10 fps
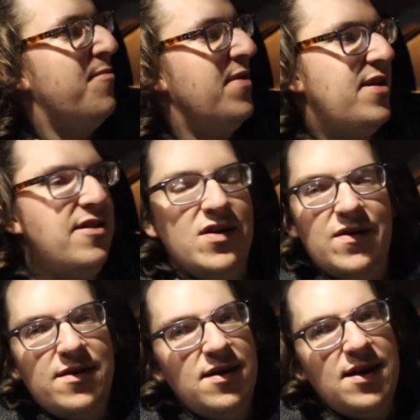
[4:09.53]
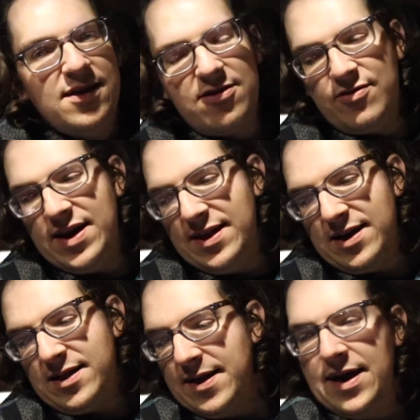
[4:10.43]
but you know, just trying
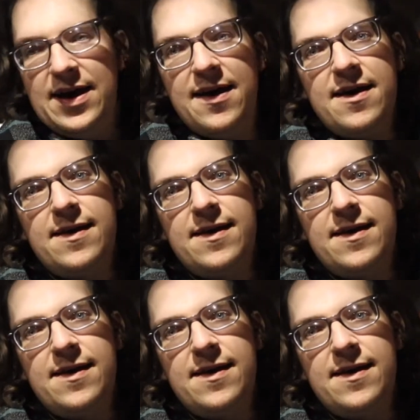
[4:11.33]
to uh,